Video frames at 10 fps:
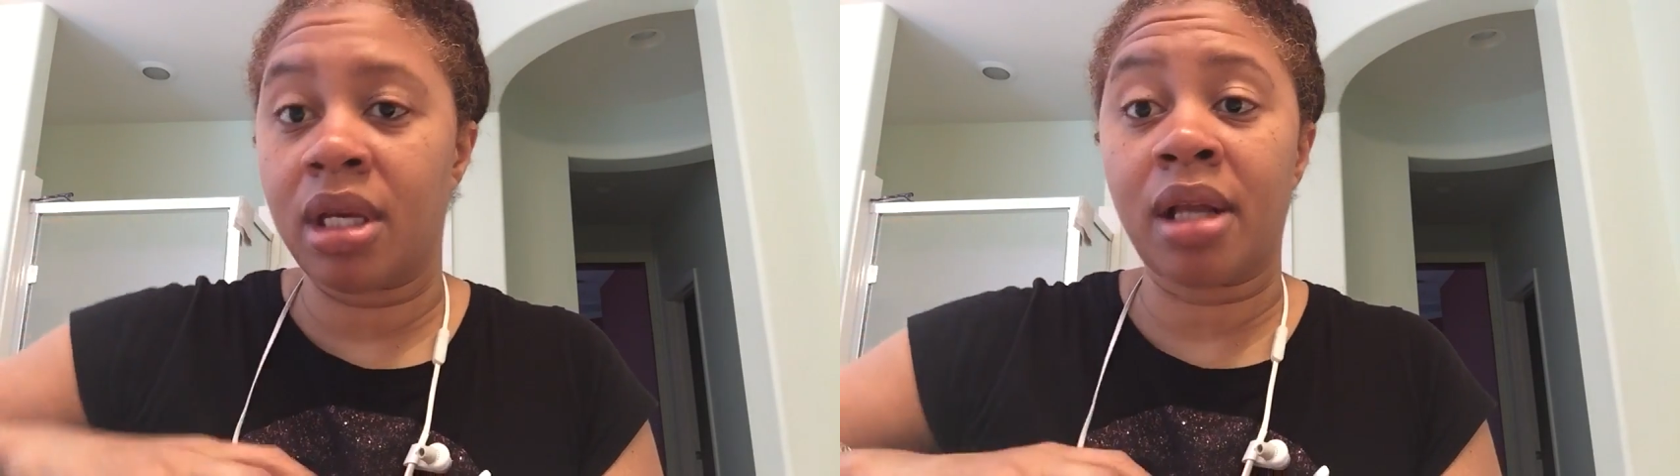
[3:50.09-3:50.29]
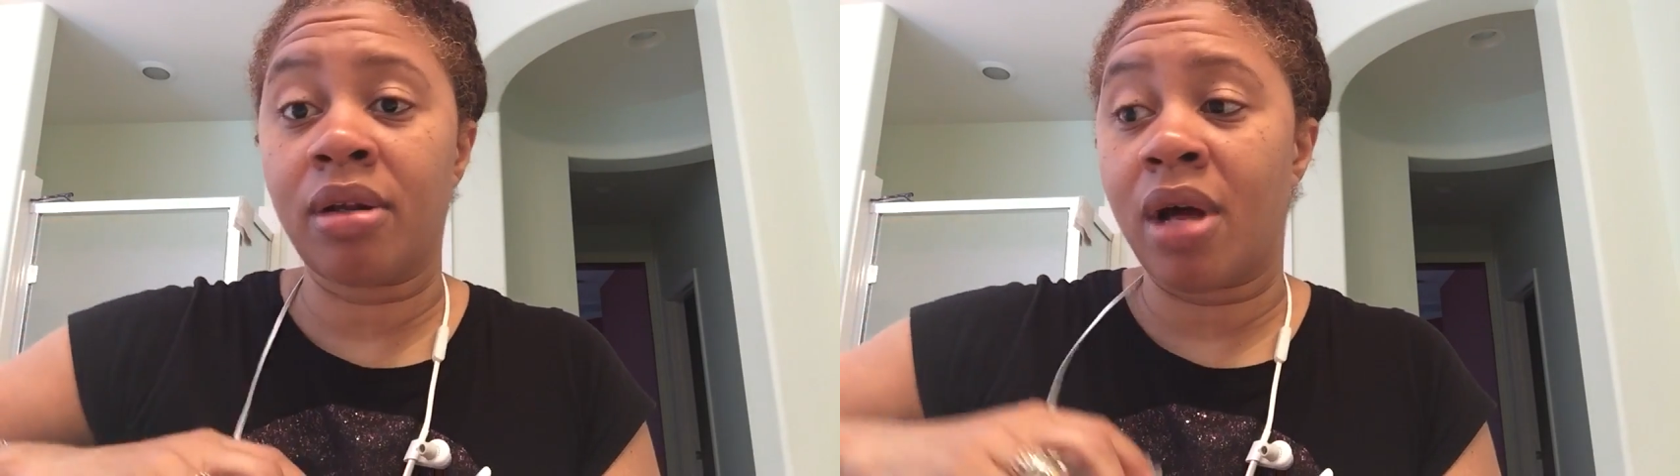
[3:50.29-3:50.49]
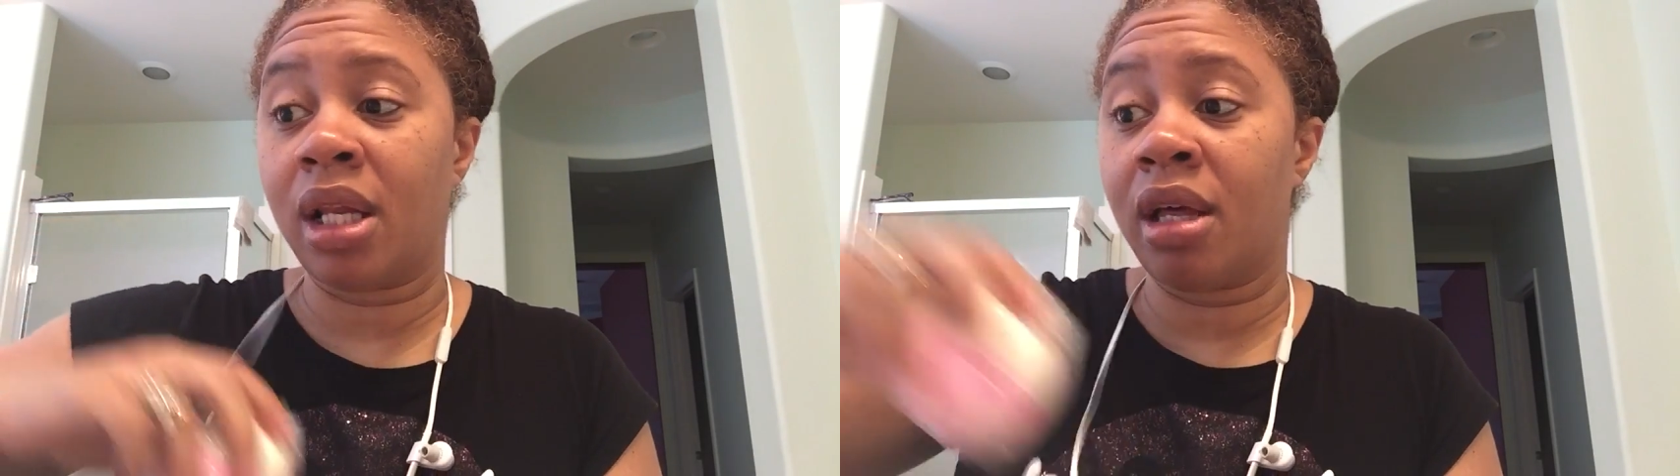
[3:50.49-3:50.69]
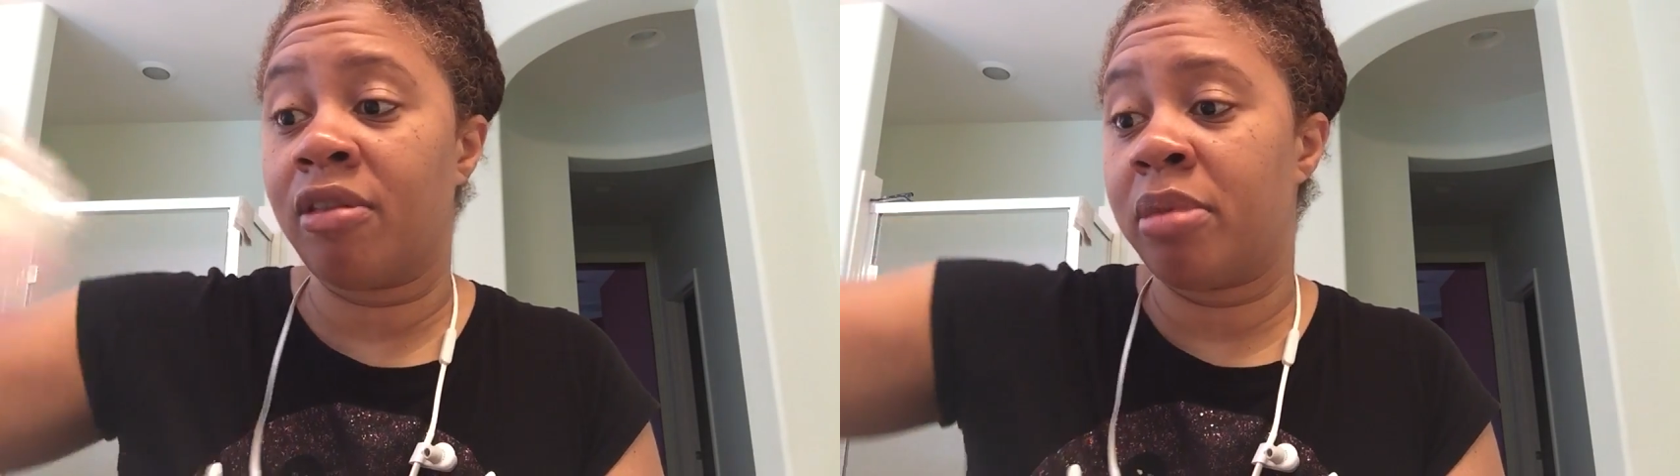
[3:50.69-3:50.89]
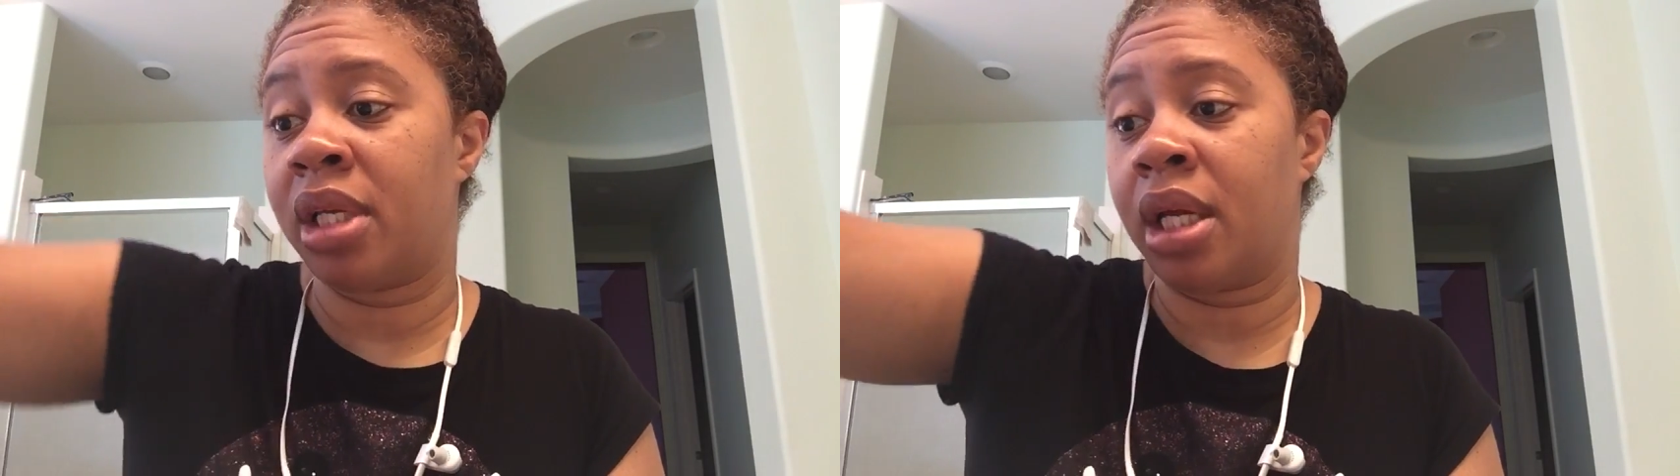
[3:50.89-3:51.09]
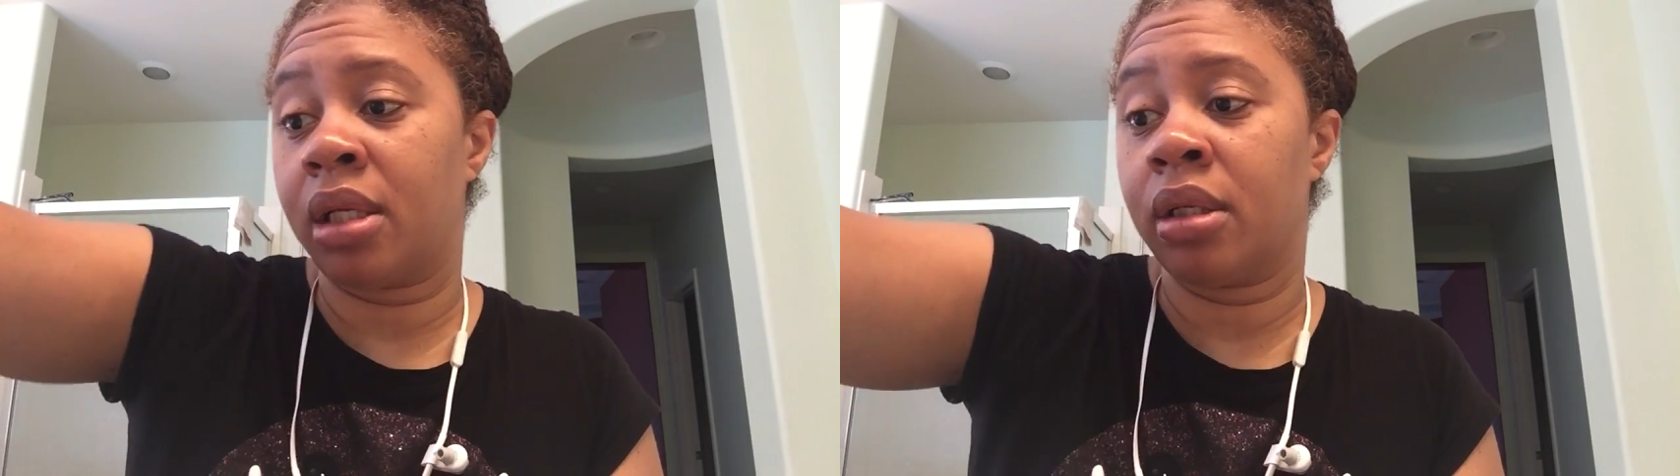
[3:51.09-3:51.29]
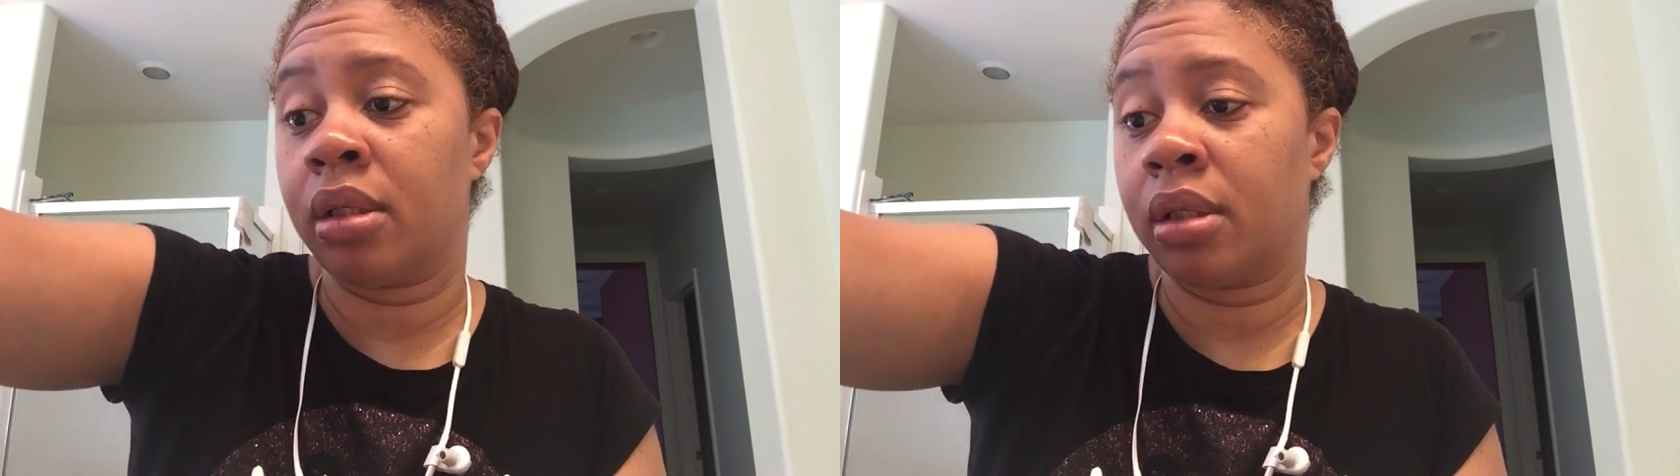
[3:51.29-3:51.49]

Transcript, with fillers: Y'all know I love banana.